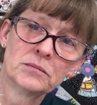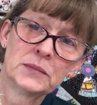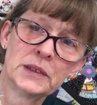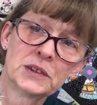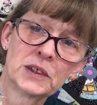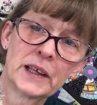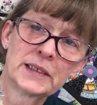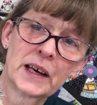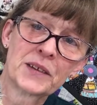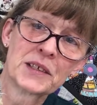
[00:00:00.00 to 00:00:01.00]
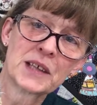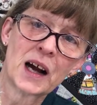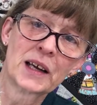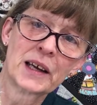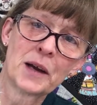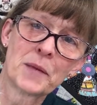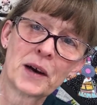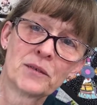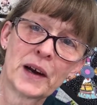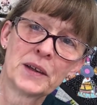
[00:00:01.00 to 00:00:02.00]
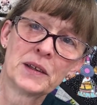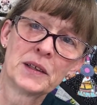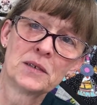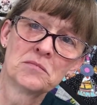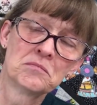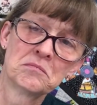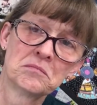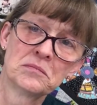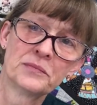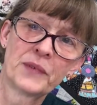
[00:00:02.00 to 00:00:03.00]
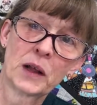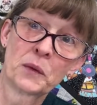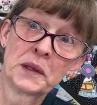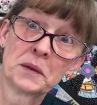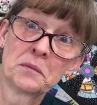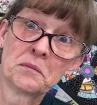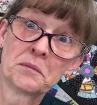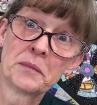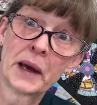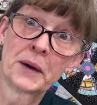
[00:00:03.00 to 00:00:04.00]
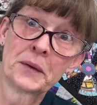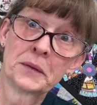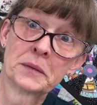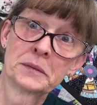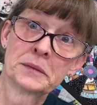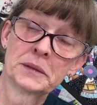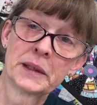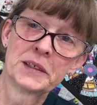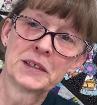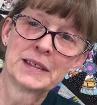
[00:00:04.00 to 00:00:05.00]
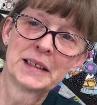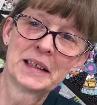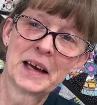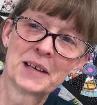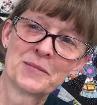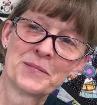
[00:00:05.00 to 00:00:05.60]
And so that's how the sock came out. Rather than following the pattern, I just did that.